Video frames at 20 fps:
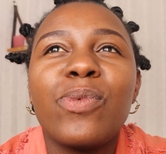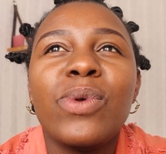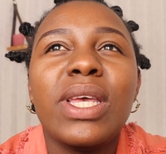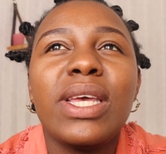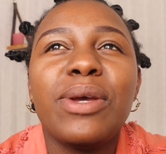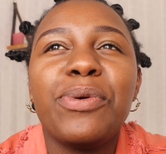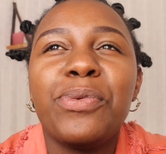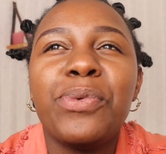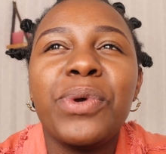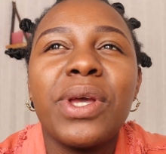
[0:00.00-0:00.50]

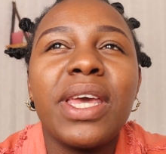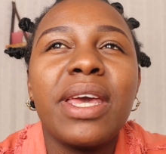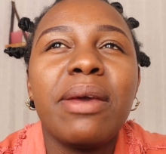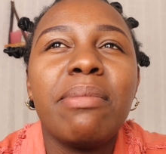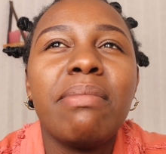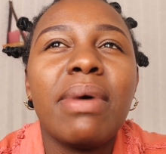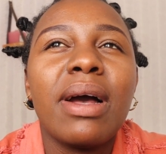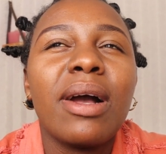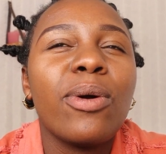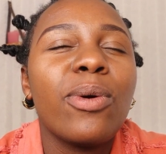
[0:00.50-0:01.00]
we, we
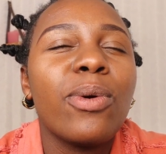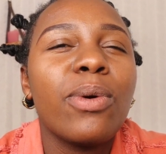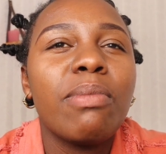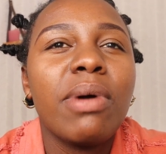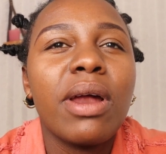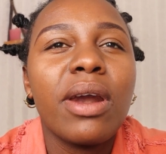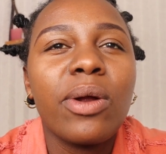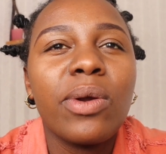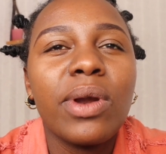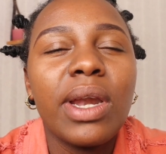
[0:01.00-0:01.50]
came back home
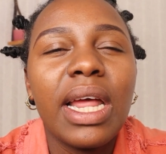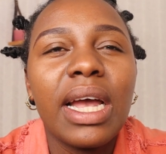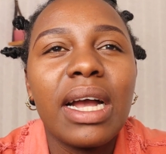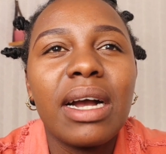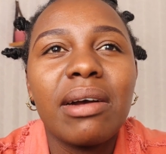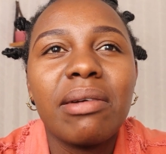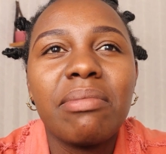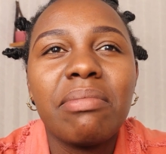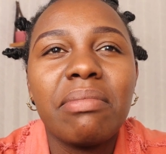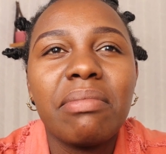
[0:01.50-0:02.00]
around like
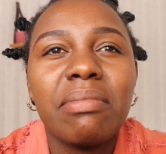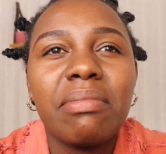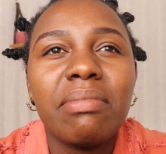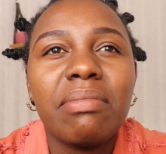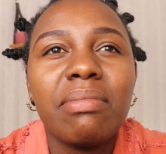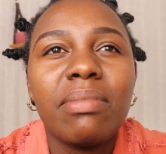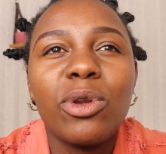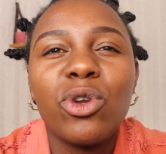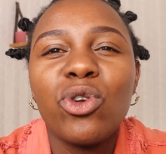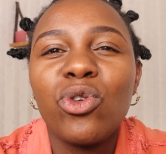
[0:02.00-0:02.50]

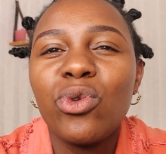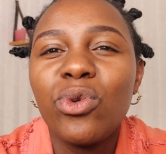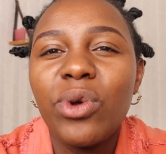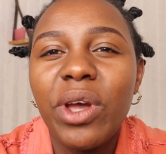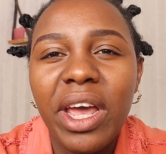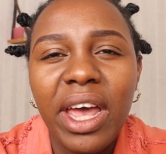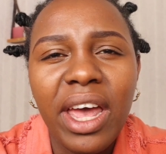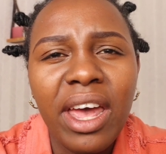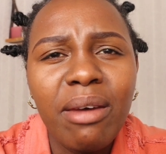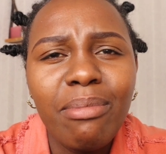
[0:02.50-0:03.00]
2
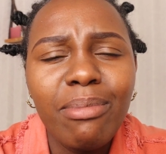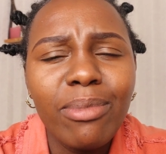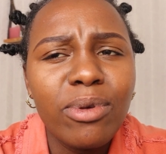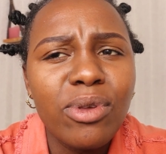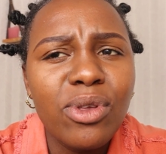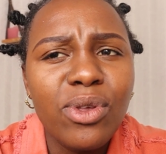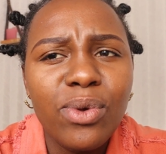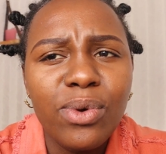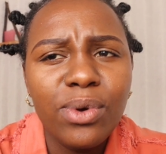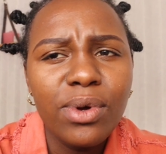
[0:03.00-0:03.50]
a.m. or
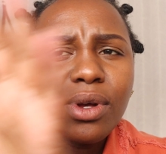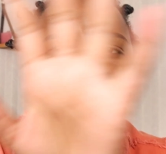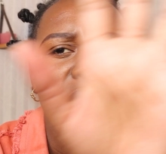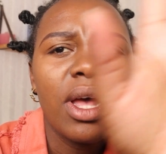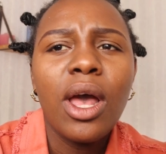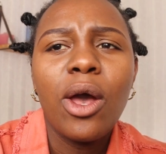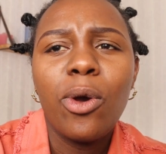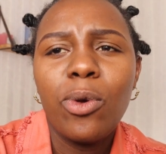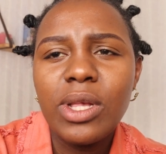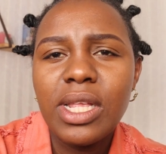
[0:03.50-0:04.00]
so.
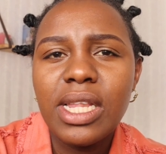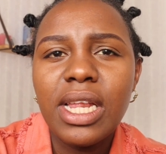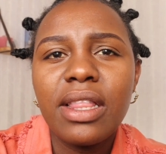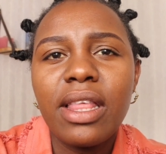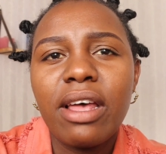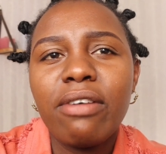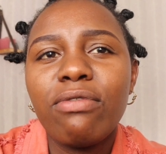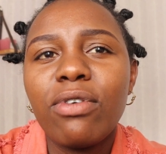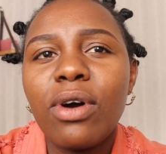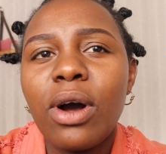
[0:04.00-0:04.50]
We stayed
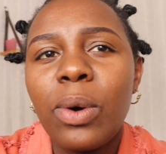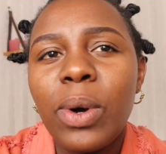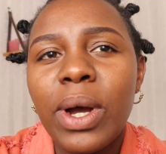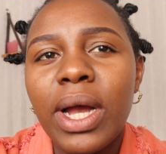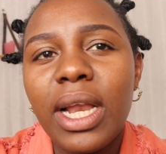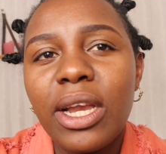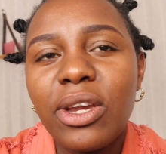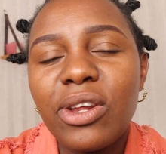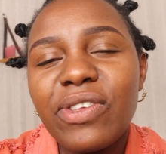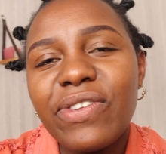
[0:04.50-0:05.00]
there for a
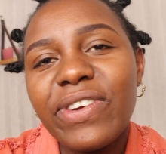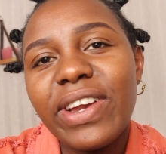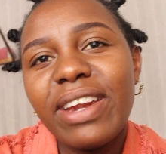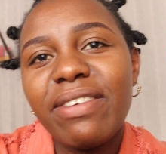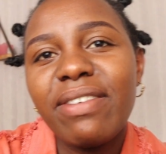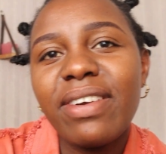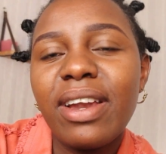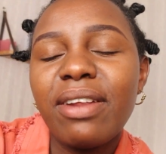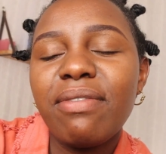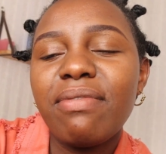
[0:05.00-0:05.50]
while. It was really,
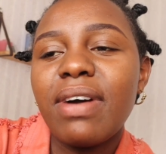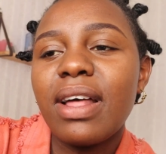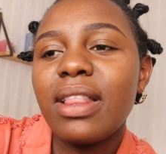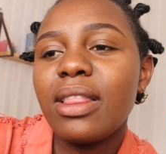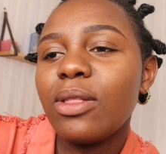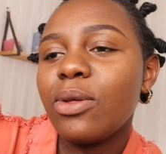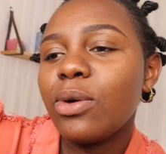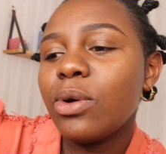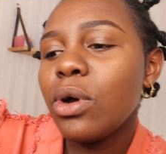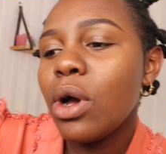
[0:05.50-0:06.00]
really fun
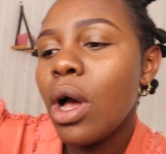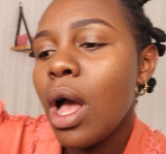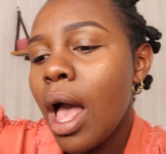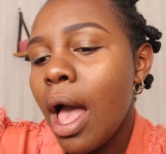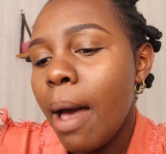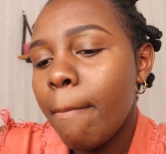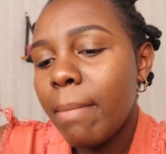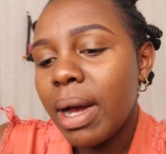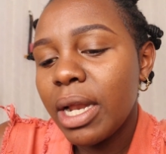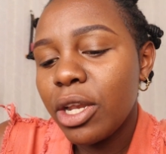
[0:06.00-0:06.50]
though.
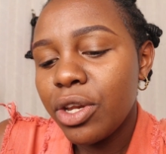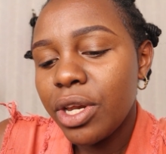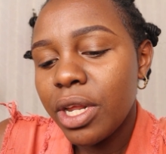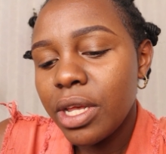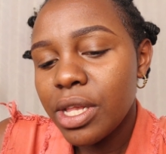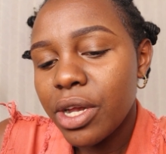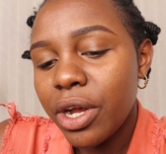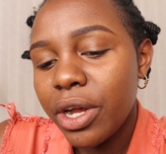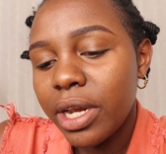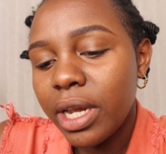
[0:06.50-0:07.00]
But today
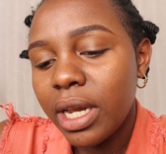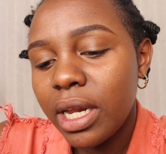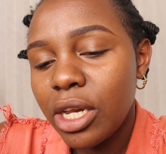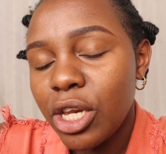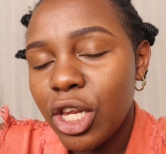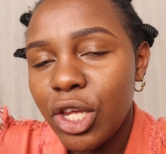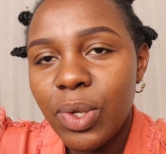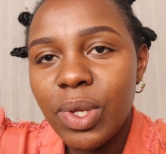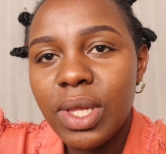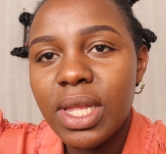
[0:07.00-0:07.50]
is currently
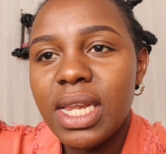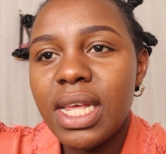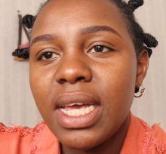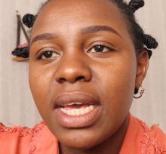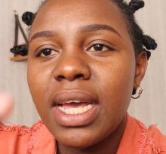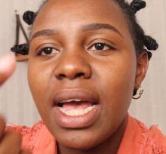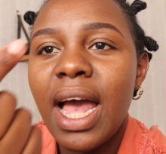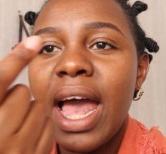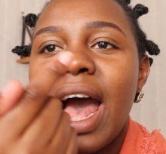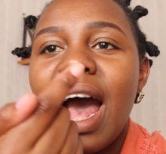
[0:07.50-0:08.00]

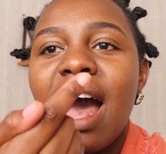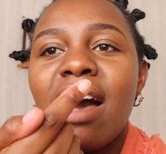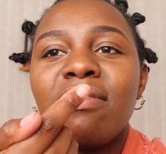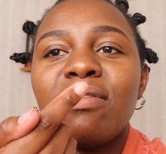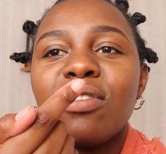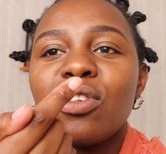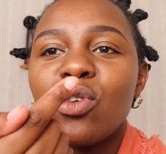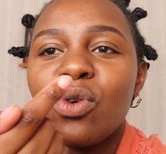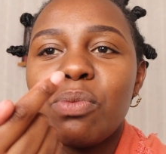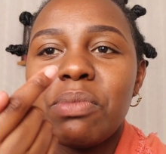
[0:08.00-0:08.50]
Tuesday. I
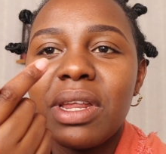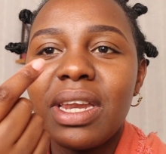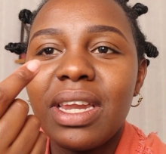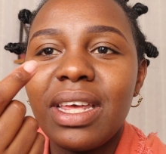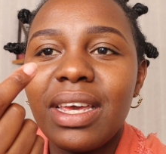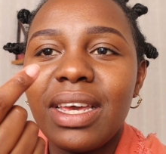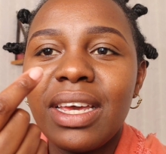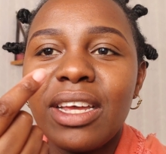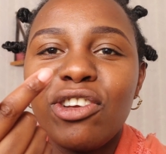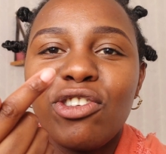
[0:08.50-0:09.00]
have so
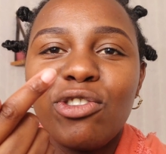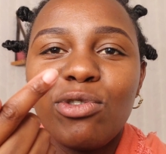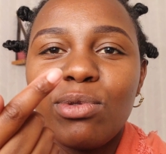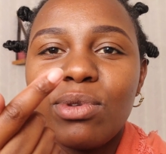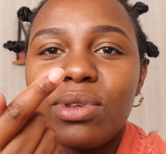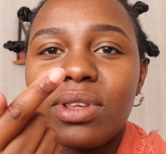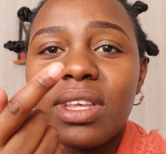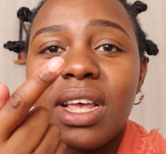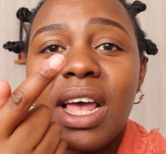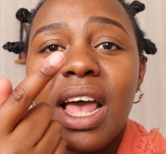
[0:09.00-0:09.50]
many
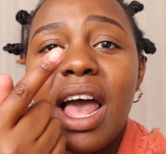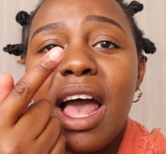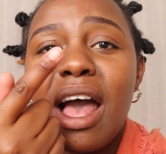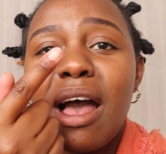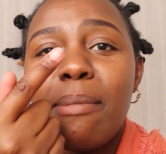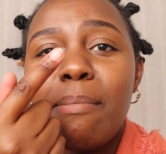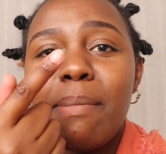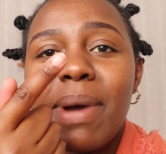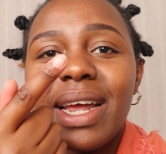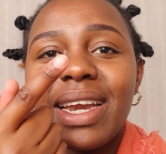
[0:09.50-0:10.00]
issues.
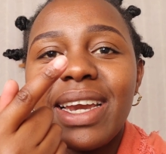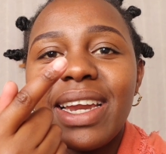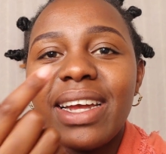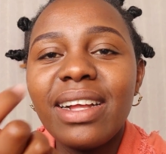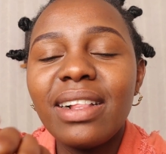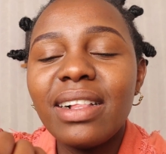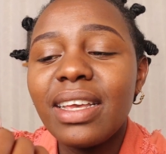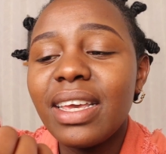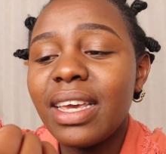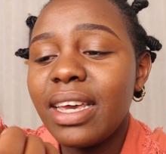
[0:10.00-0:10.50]
My
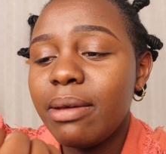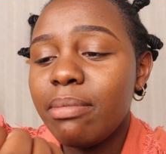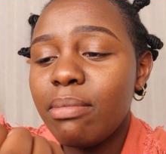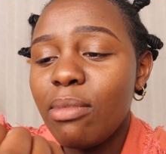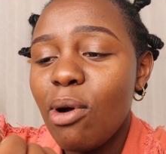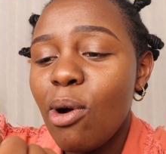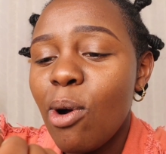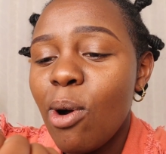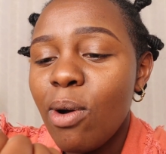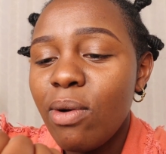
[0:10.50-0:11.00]
nail
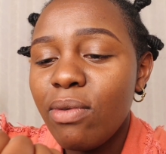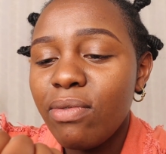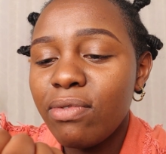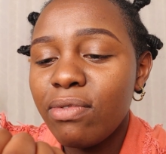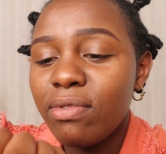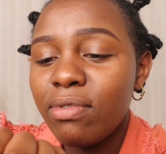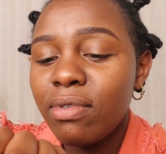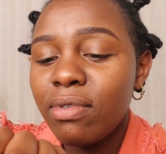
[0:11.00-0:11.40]
came off